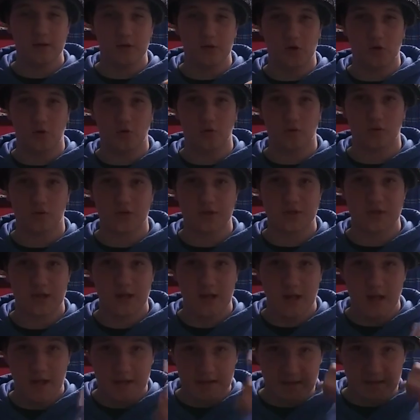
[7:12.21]
used
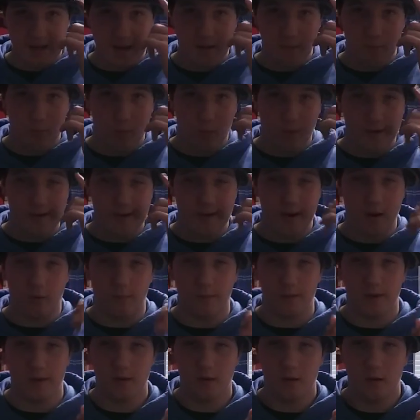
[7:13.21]
the M1
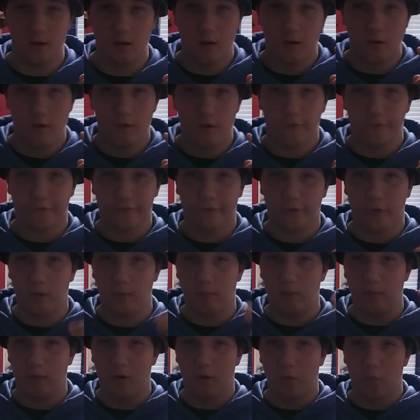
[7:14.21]
helmet
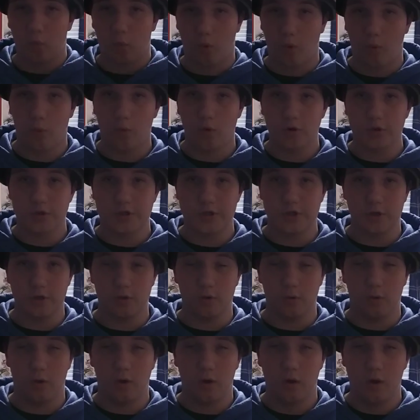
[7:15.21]
from World War
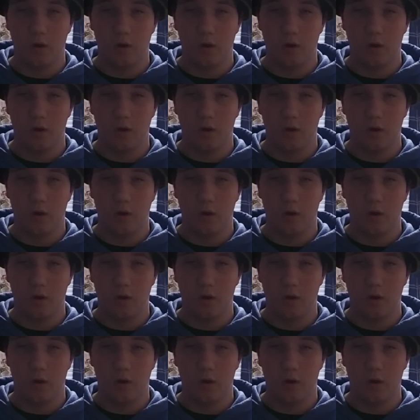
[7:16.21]
II